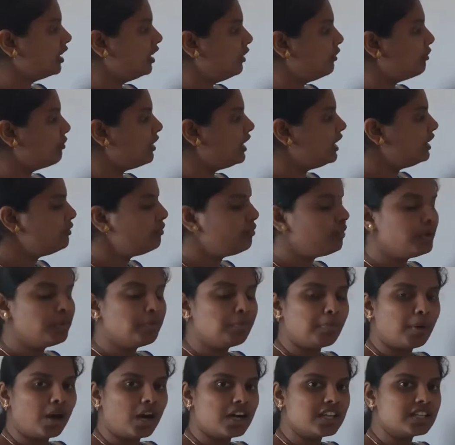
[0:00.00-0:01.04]
when we
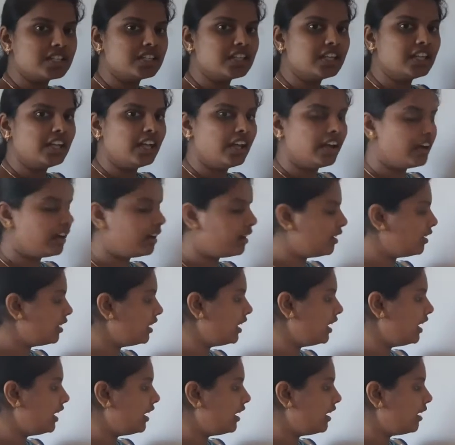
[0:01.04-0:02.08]
pass the
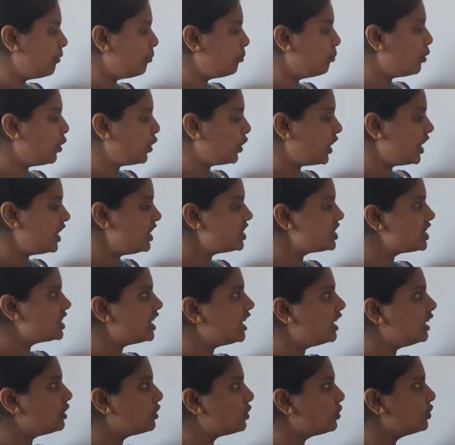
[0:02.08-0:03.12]

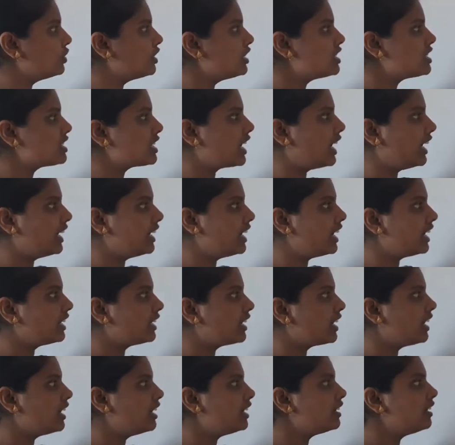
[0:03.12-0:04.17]
potential to this
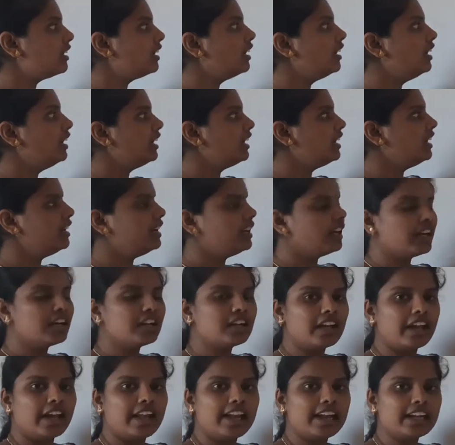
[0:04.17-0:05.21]
conductor, here
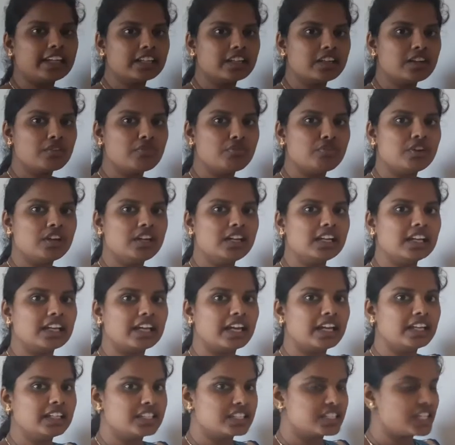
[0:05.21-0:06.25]
electric field
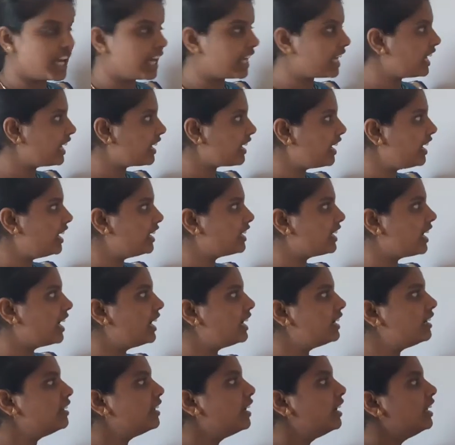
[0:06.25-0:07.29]
get generated.
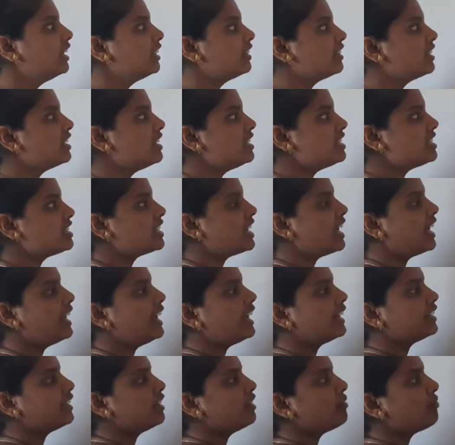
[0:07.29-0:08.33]
This
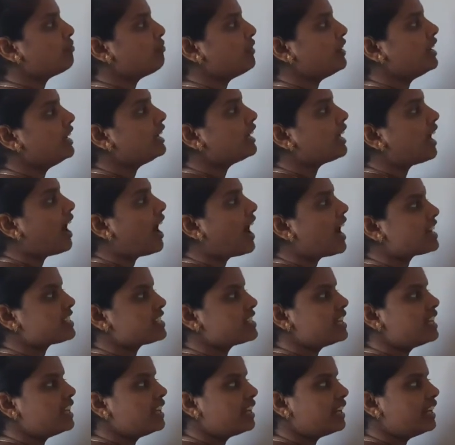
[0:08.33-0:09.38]
electric field
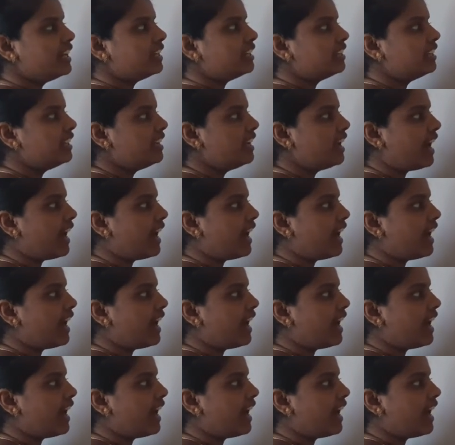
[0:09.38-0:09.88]
accelerate the